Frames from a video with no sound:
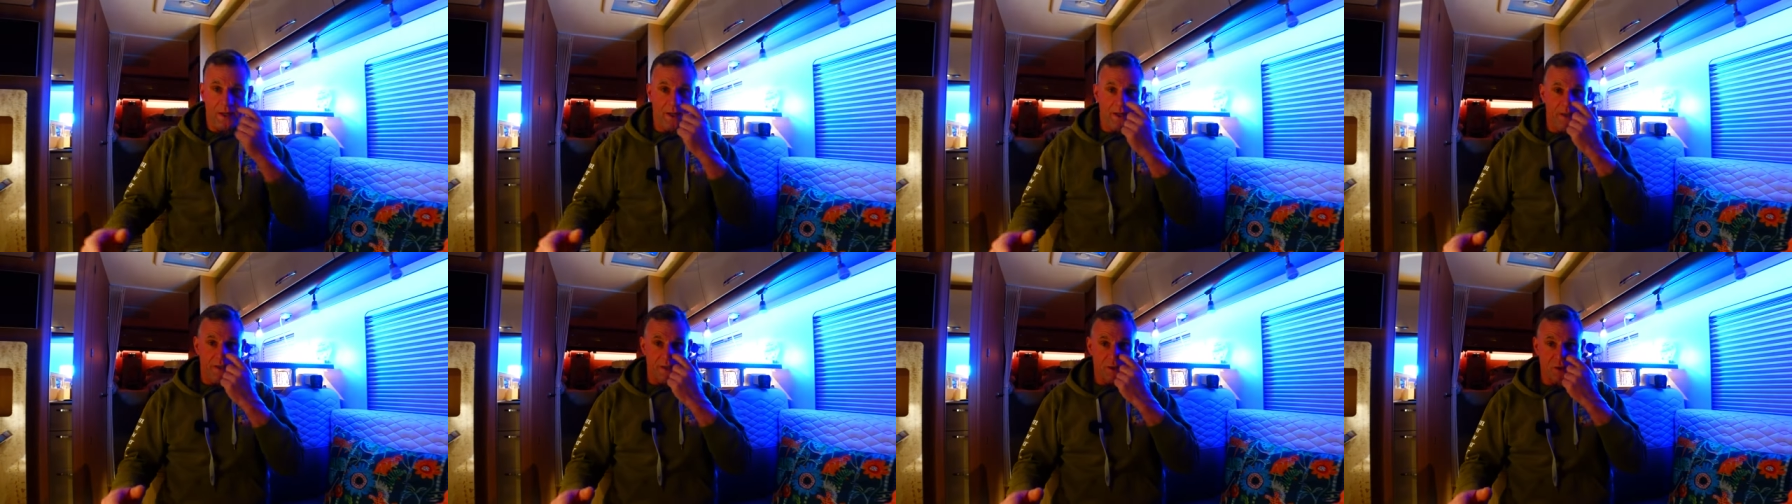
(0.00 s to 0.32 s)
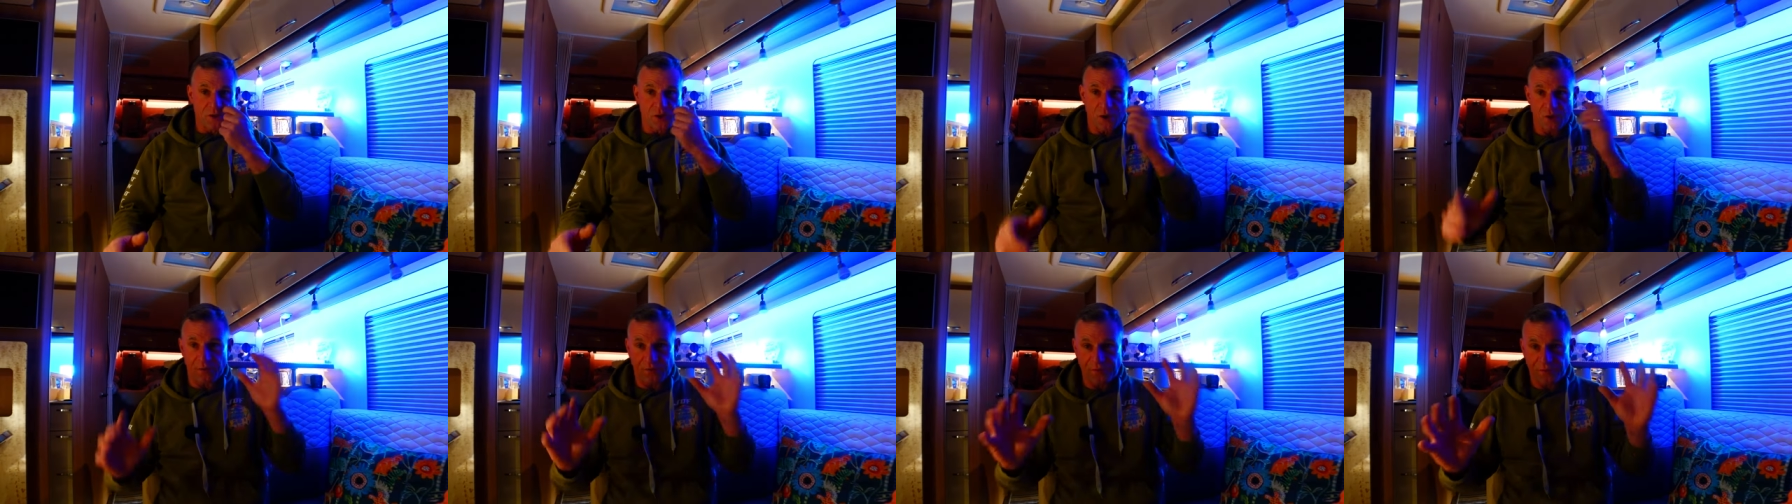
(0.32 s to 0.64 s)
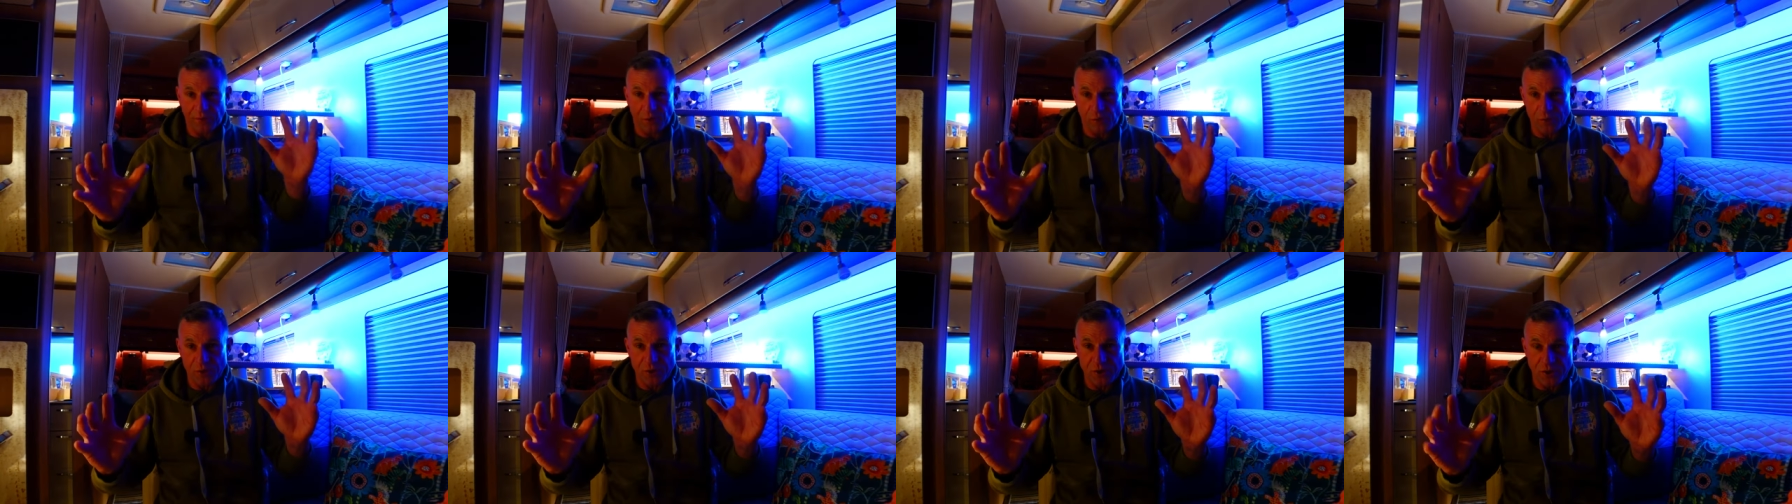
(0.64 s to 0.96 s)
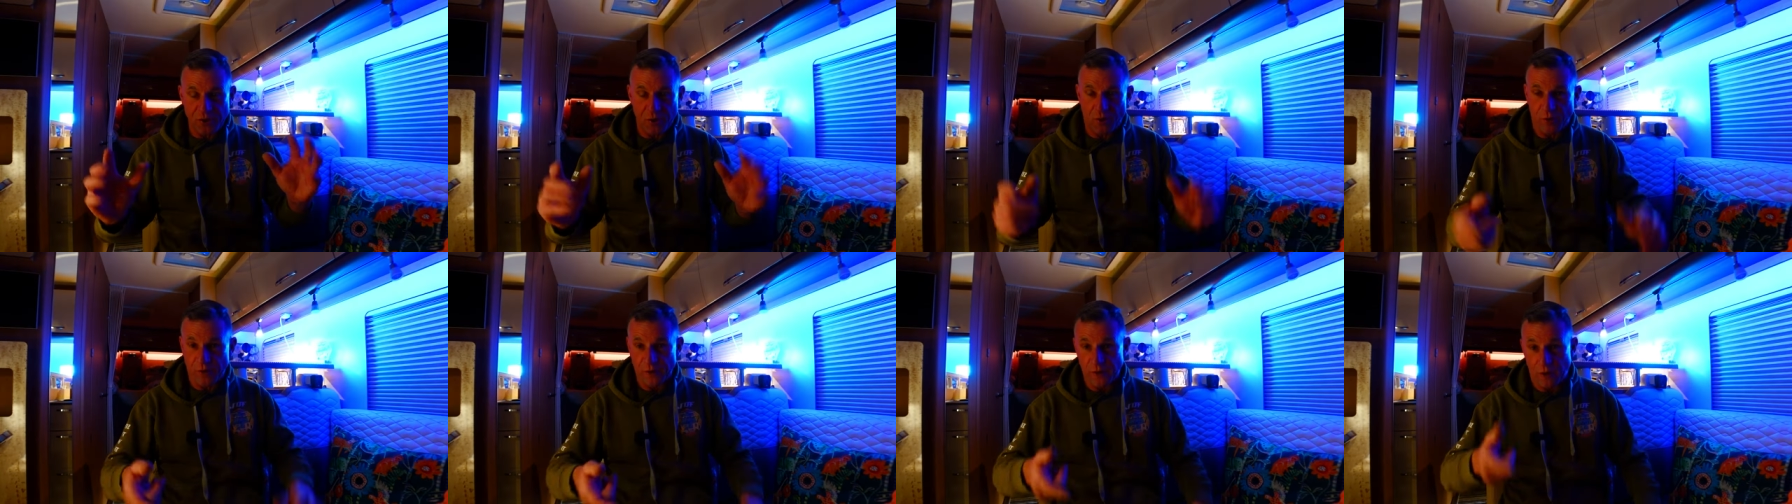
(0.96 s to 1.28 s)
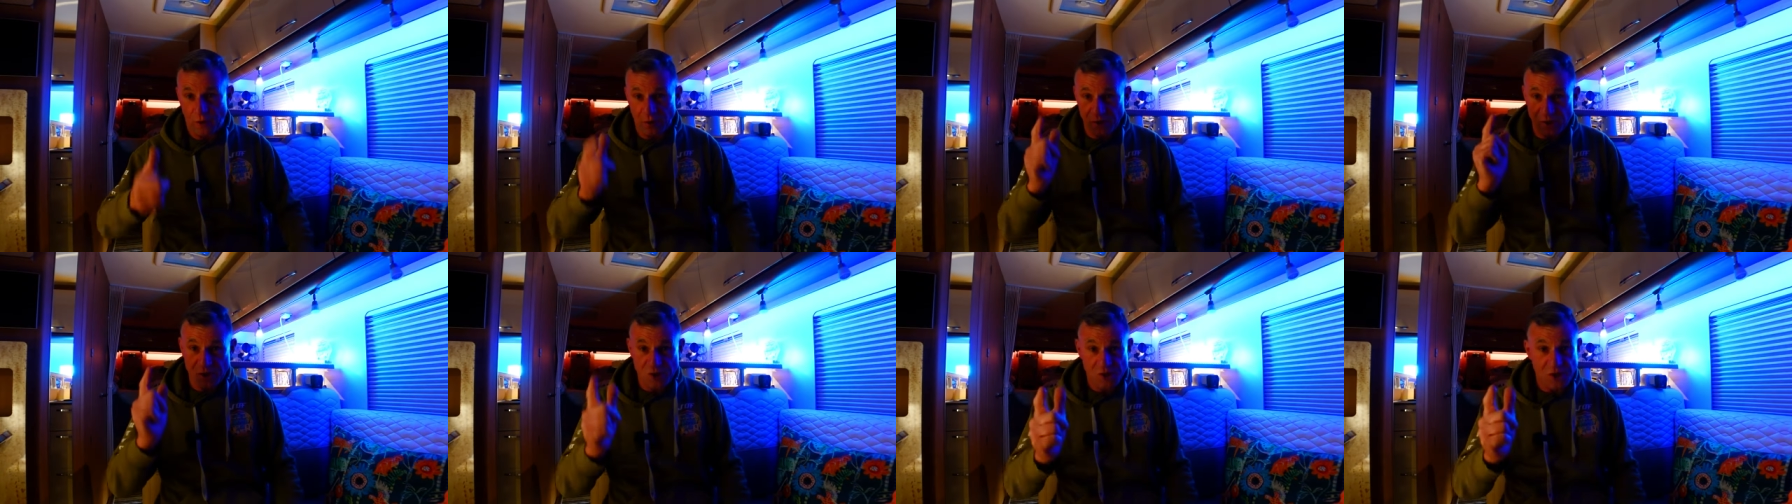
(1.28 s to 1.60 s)
is Thursday night.
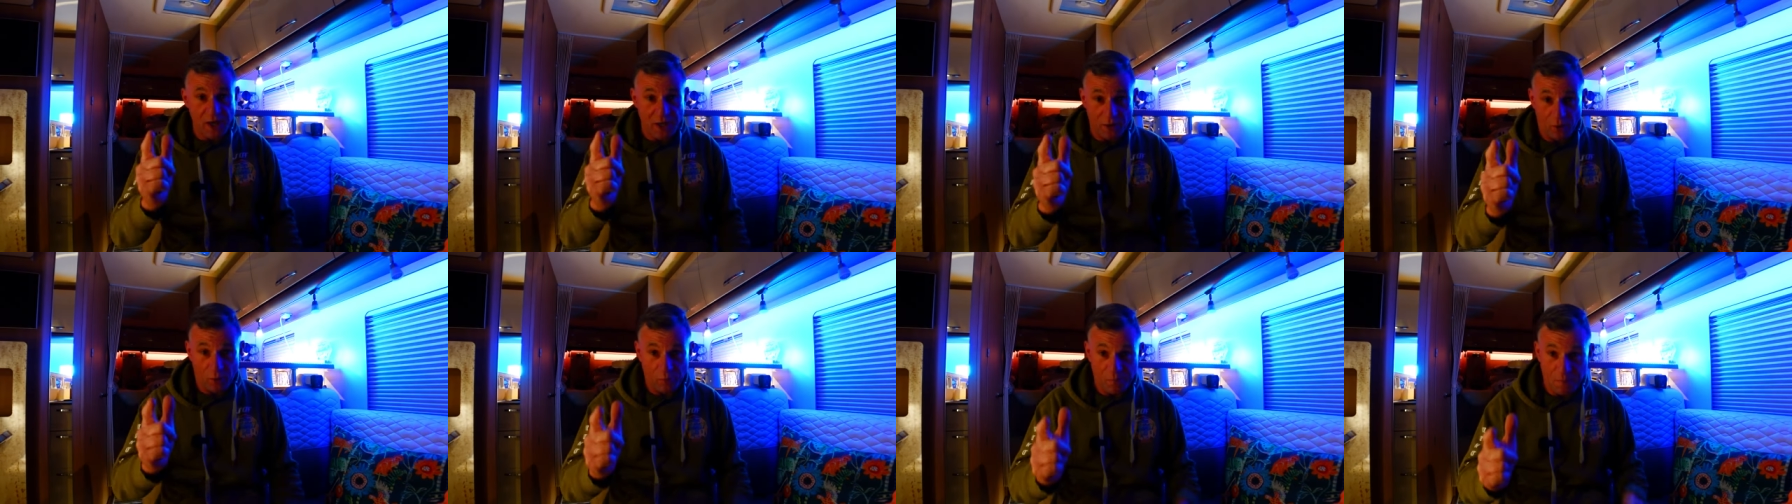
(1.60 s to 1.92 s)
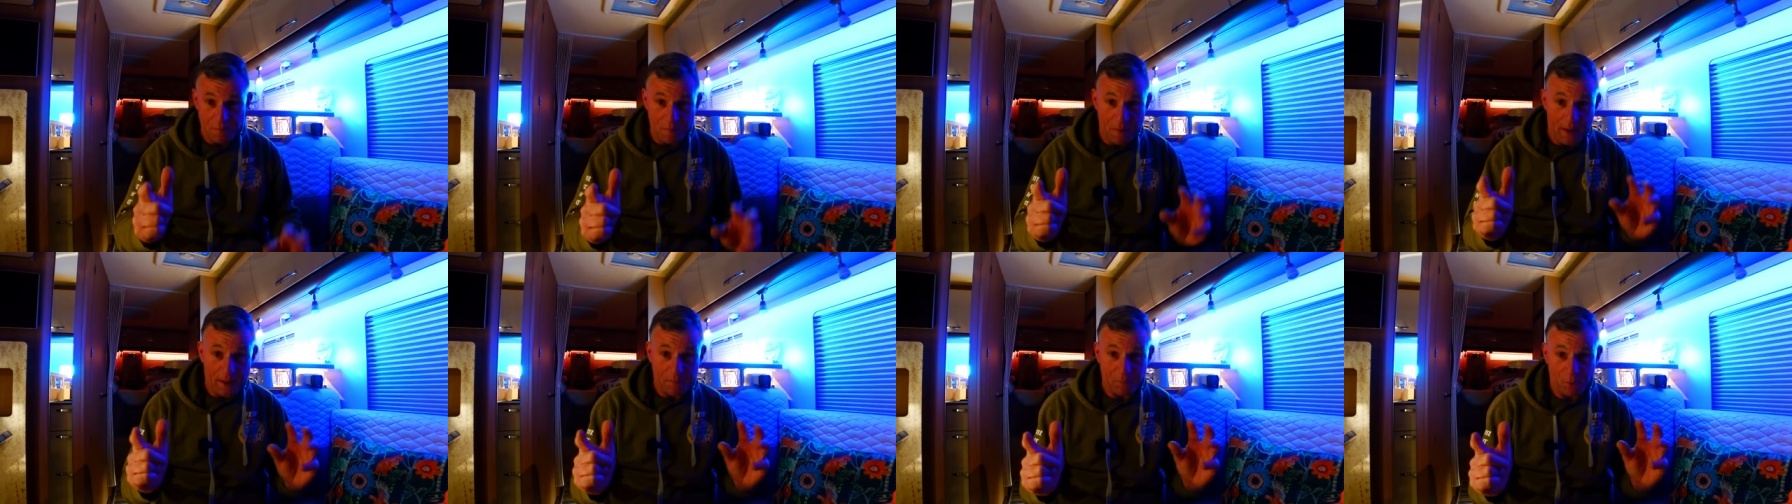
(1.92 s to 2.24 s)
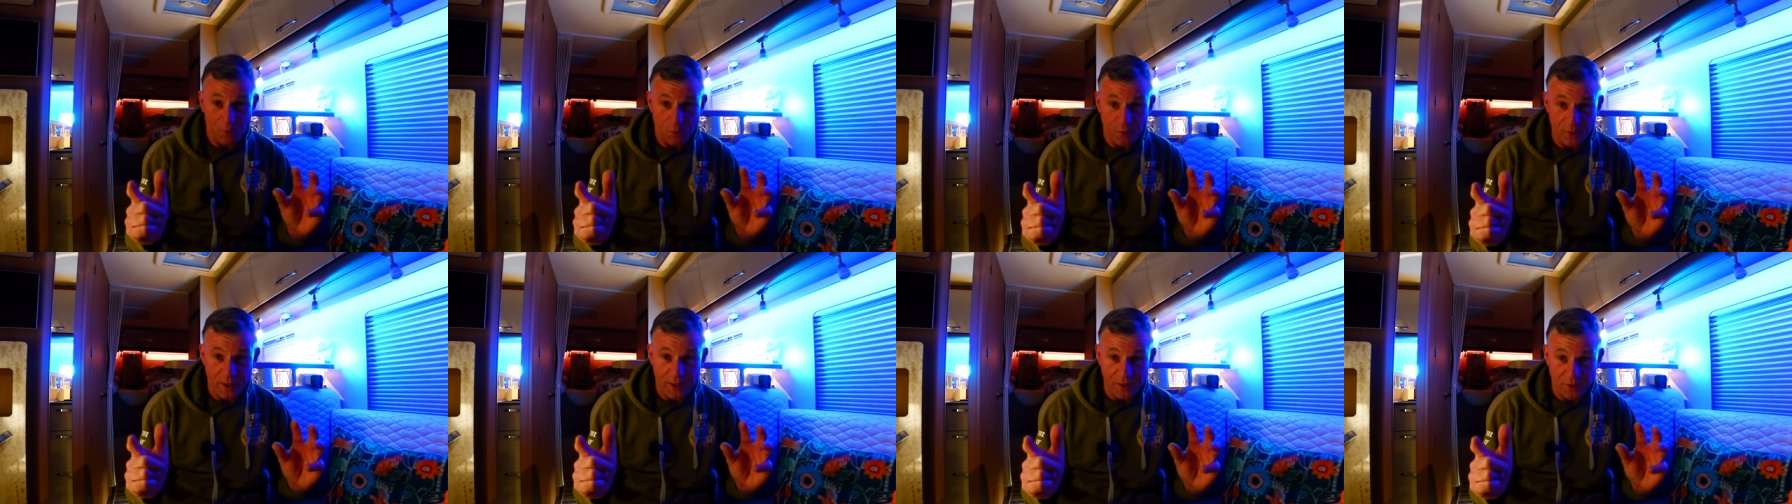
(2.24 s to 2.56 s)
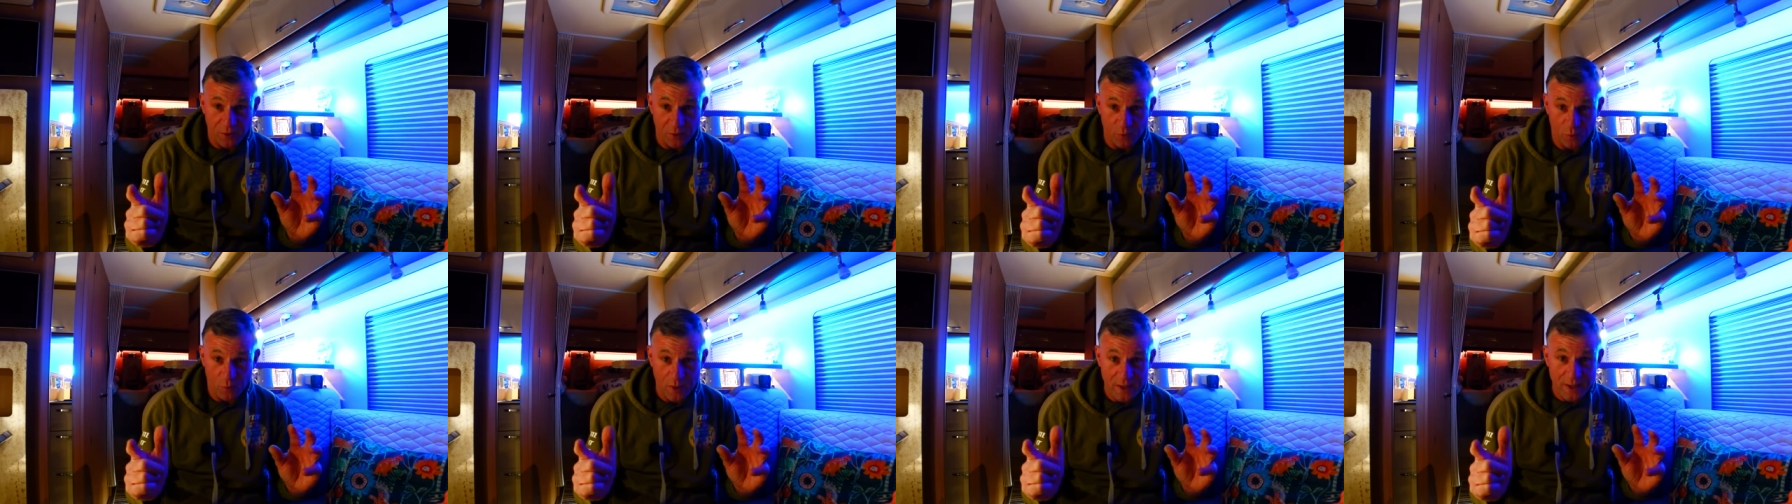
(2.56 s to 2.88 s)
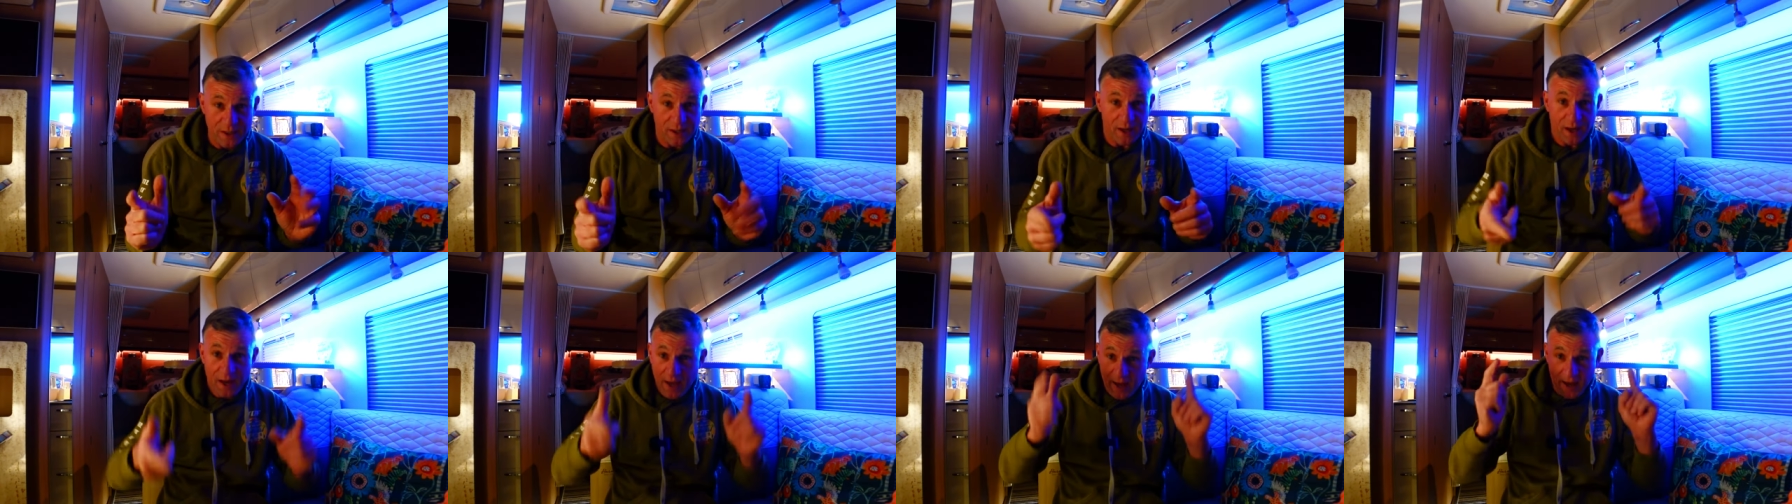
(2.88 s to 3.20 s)
I said I'd be back by the end of the
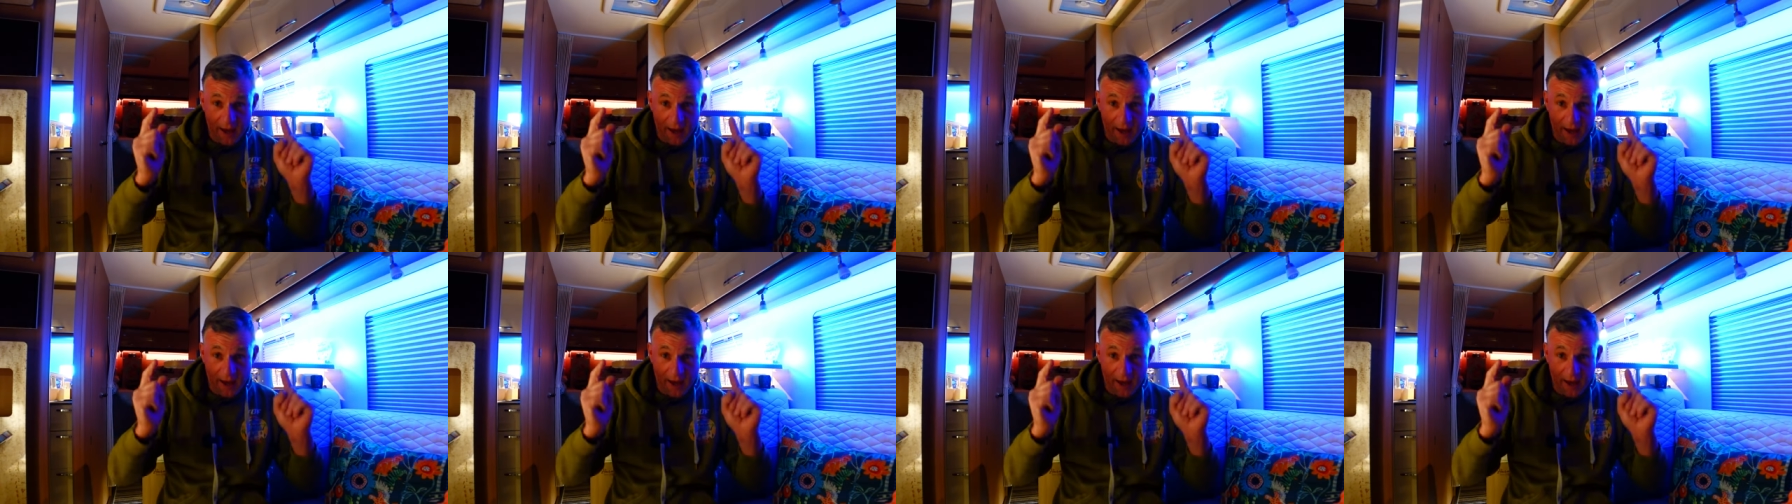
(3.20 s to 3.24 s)
week,